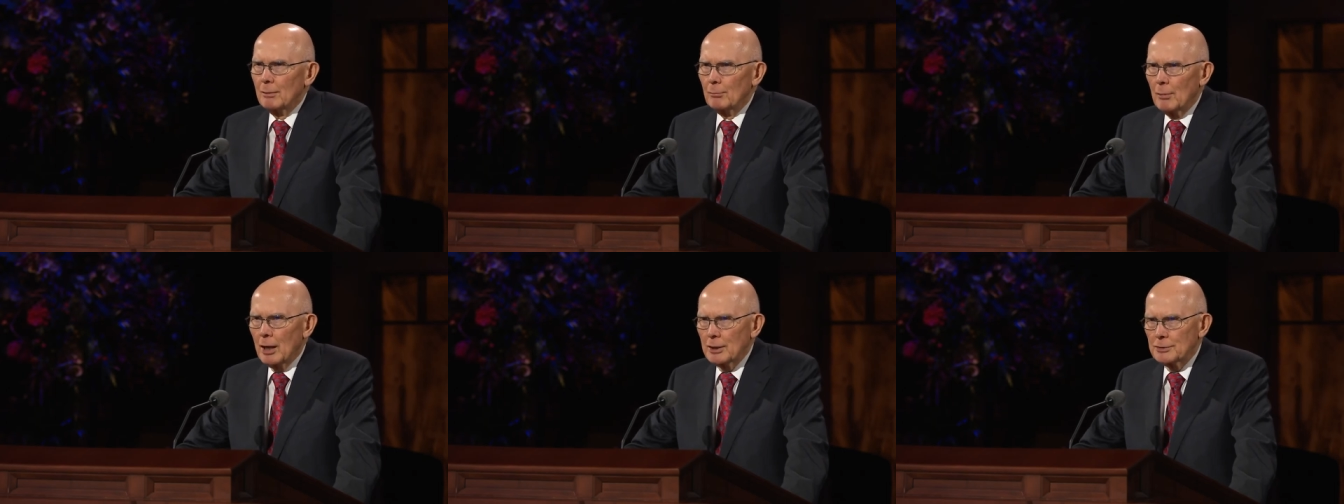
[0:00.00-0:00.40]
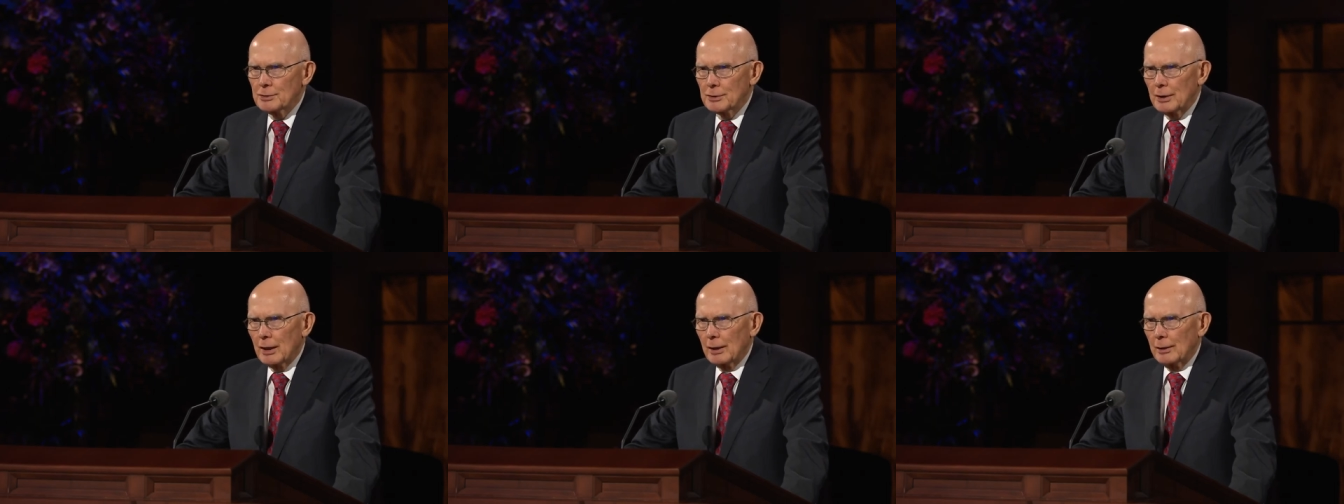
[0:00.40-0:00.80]
My
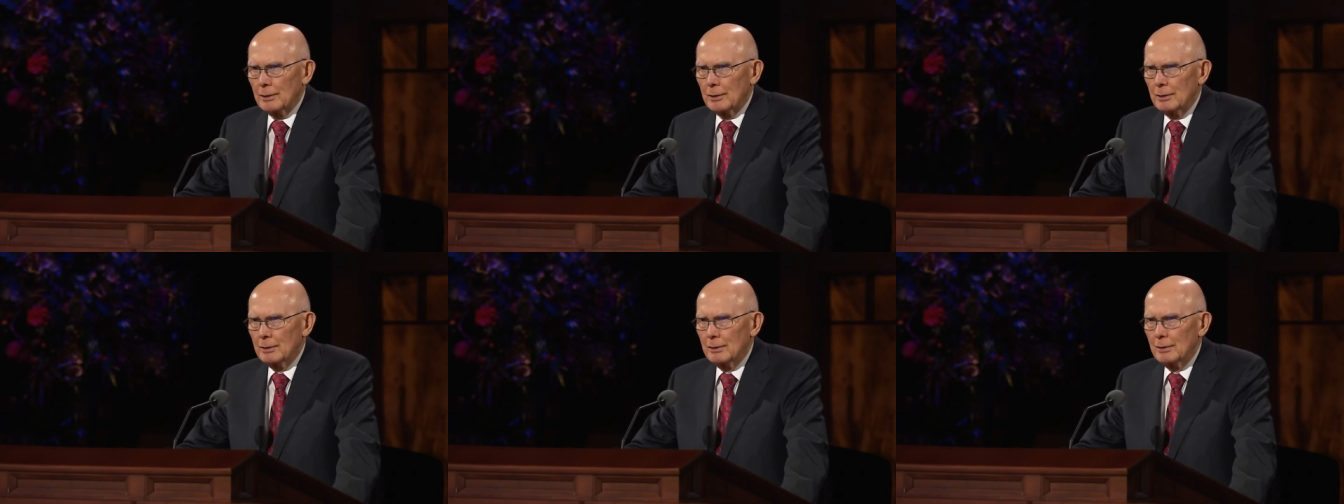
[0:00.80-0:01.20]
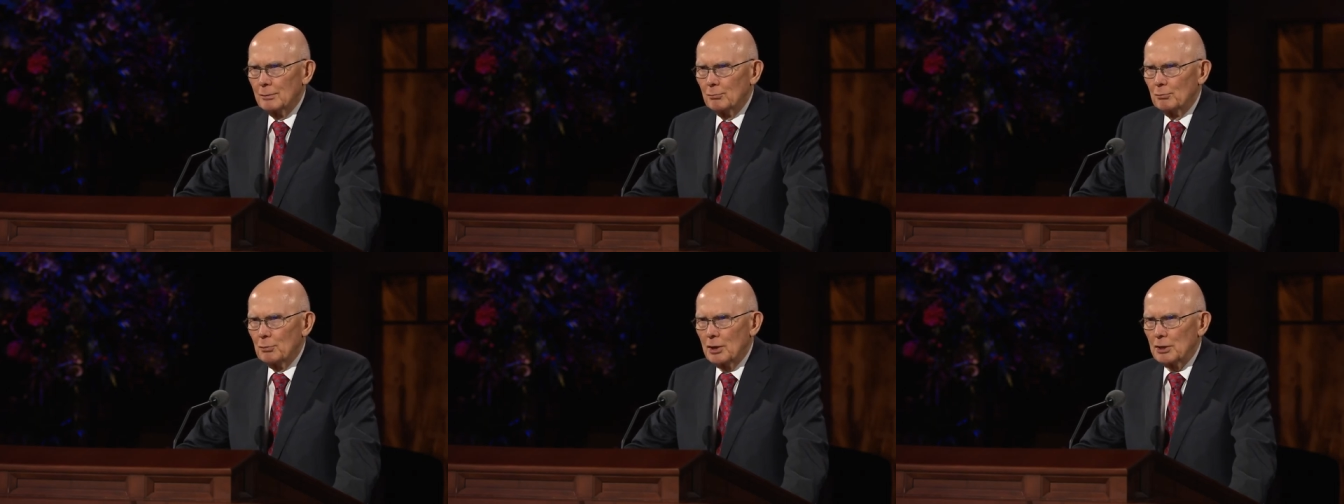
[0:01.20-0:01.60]
son,
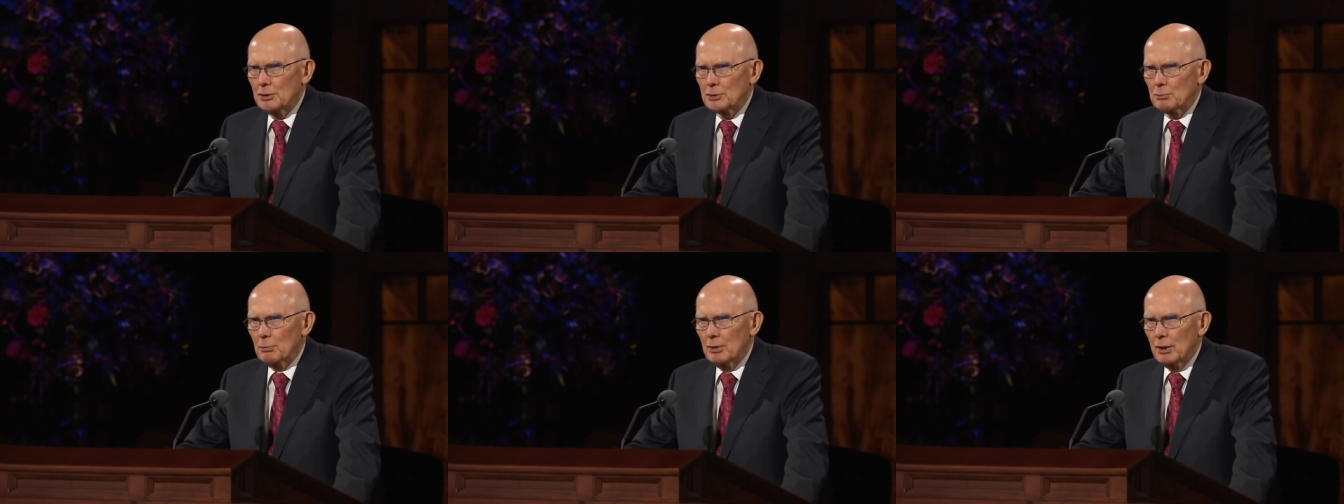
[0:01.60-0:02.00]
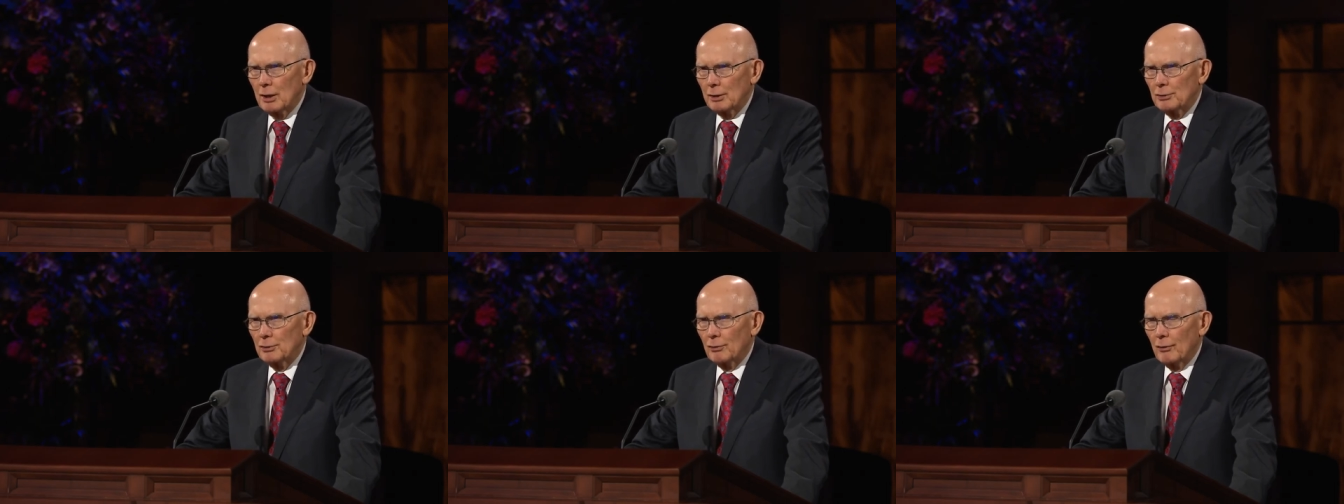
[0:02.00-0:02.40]
peace be
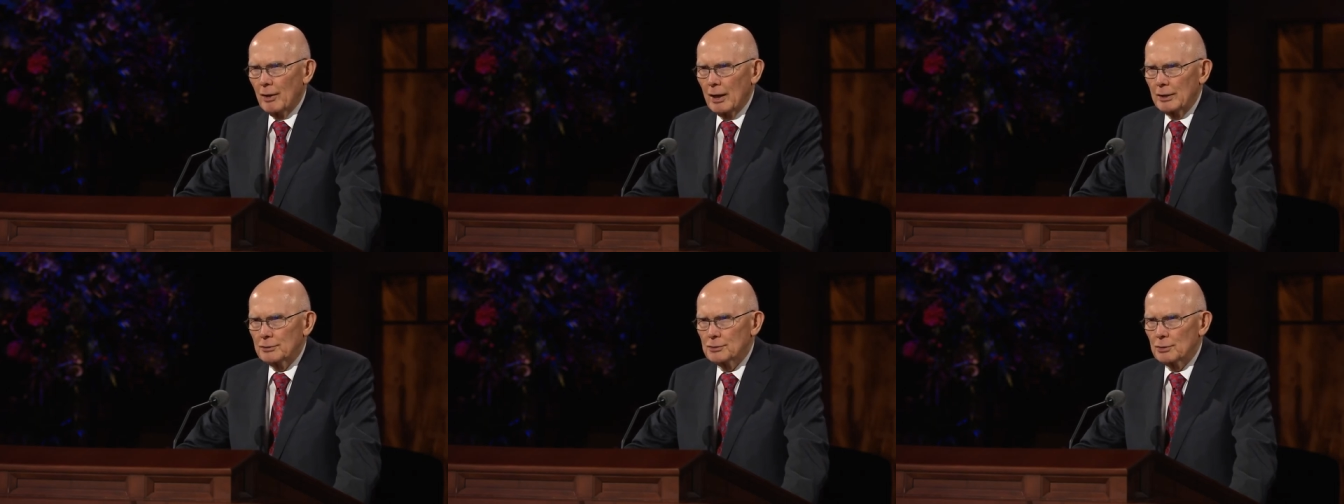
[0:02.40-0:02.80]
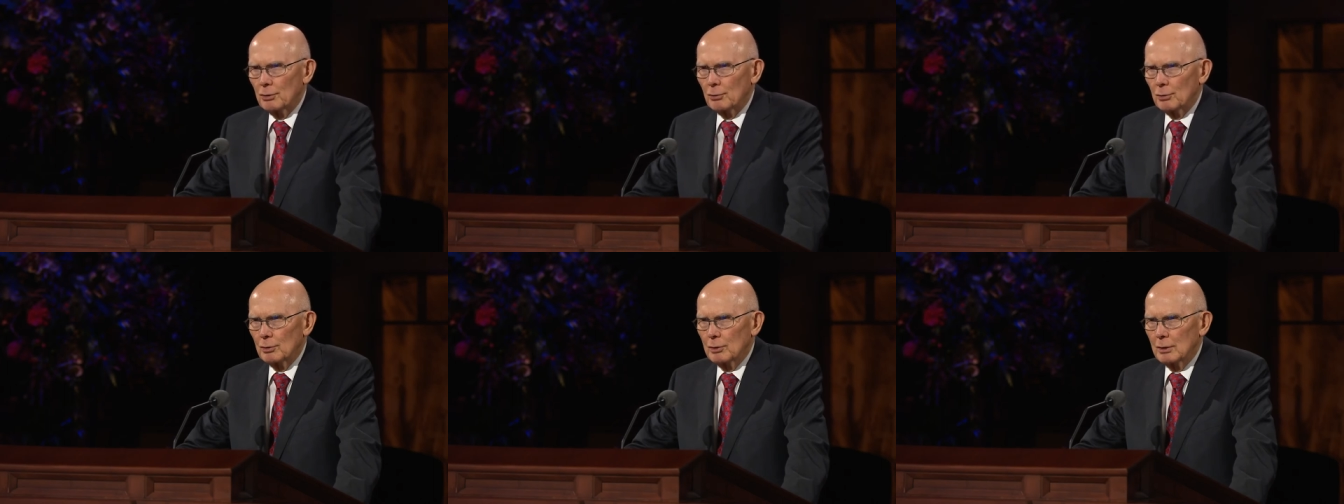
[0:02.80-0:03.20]
unto thy
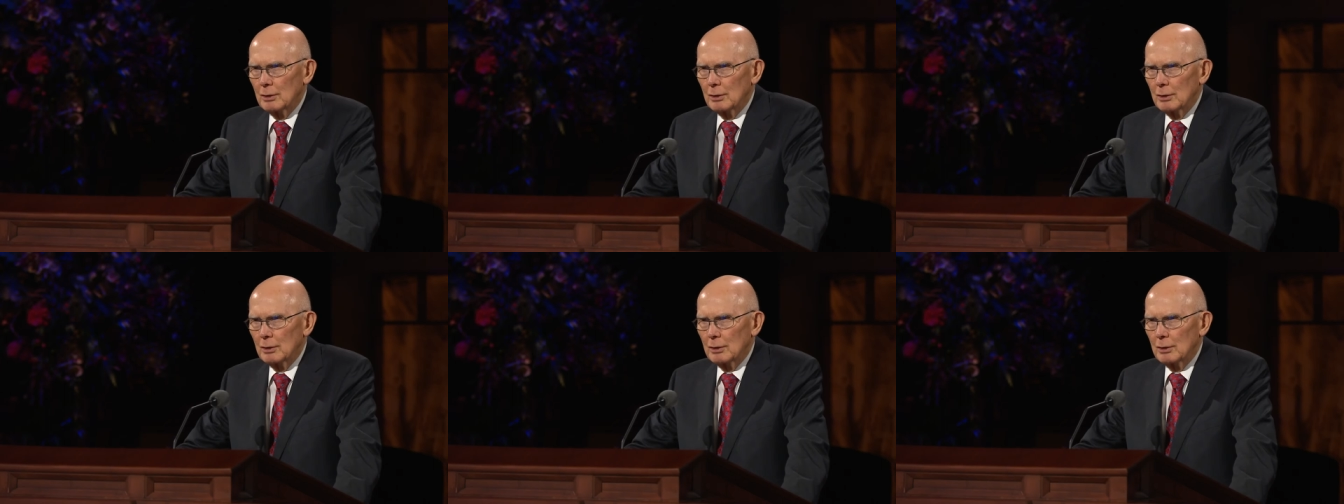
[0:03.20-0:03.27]
soul.